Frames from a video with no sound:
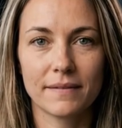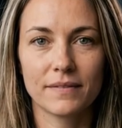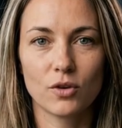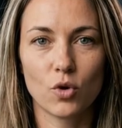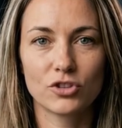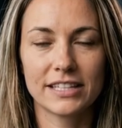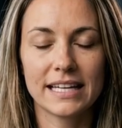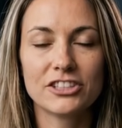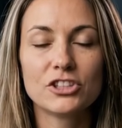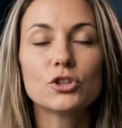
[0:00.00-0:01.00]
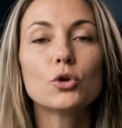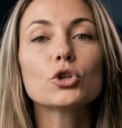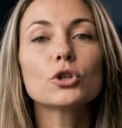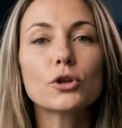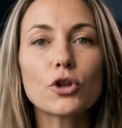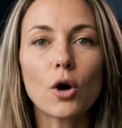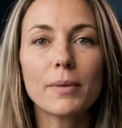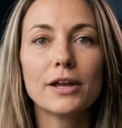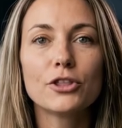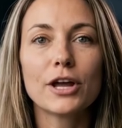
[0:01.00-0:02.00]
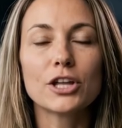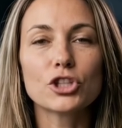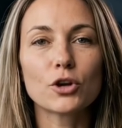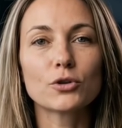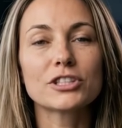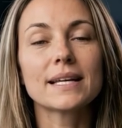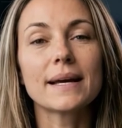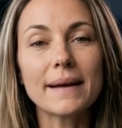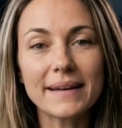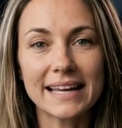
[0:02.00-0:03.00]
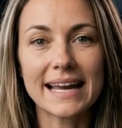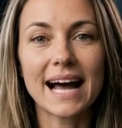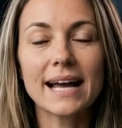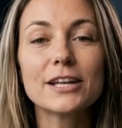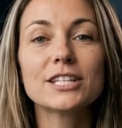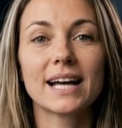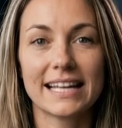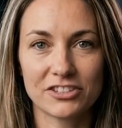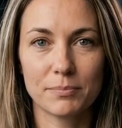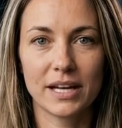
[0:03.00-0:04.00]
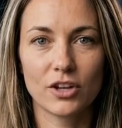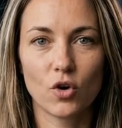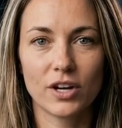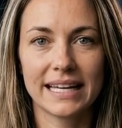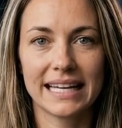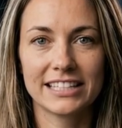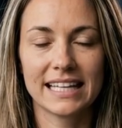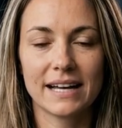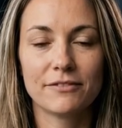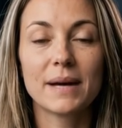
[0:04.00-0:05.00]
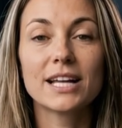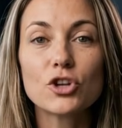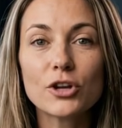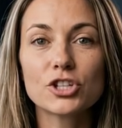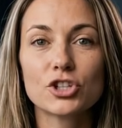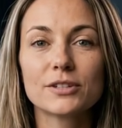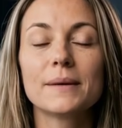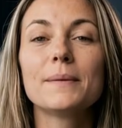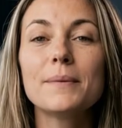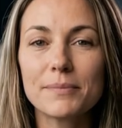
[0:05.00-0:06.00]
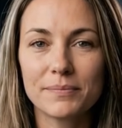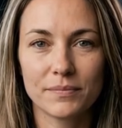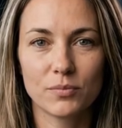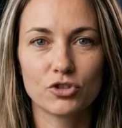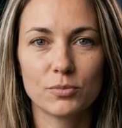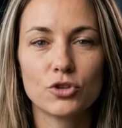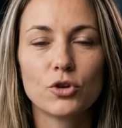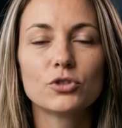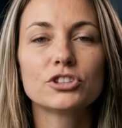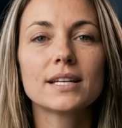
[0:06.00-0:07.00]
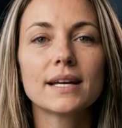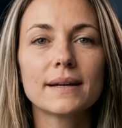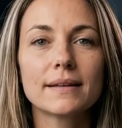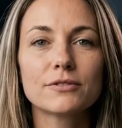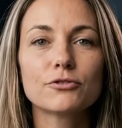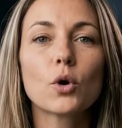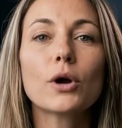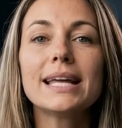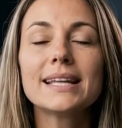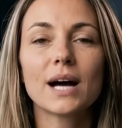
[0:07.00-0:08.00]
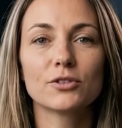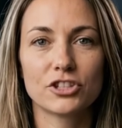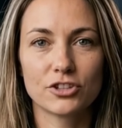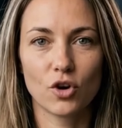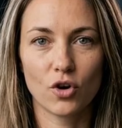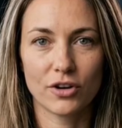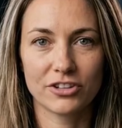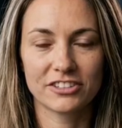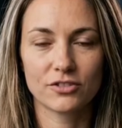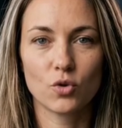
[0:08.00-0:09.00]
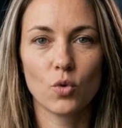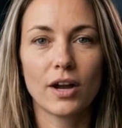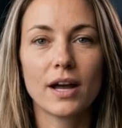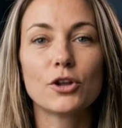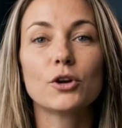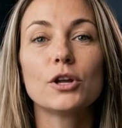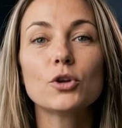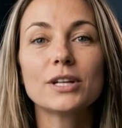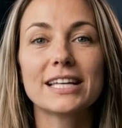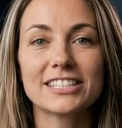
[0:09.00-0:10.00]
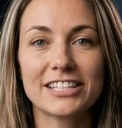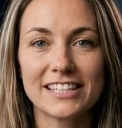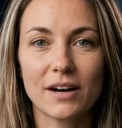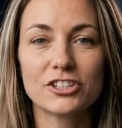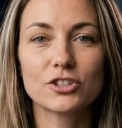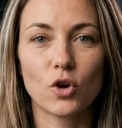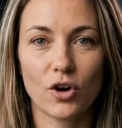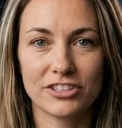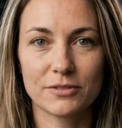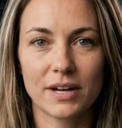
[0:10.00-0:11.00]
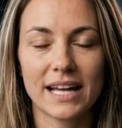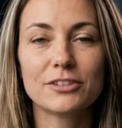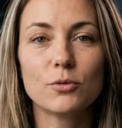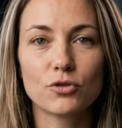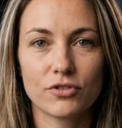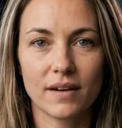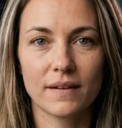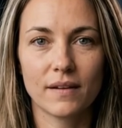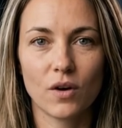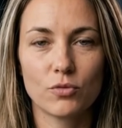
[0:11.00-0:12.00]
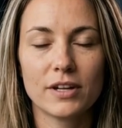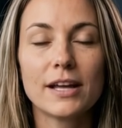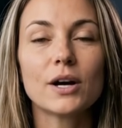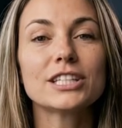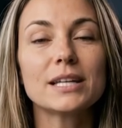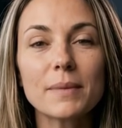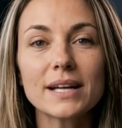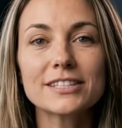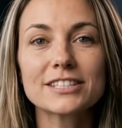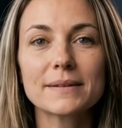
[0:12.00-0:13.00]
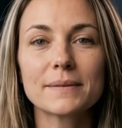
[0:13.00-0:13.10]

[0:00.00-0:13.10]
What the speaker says: towards the institutional dominant ratios that characterized Bitcoin ETF maturation, which produced the $40,000 to $126,000 price move over 13 months.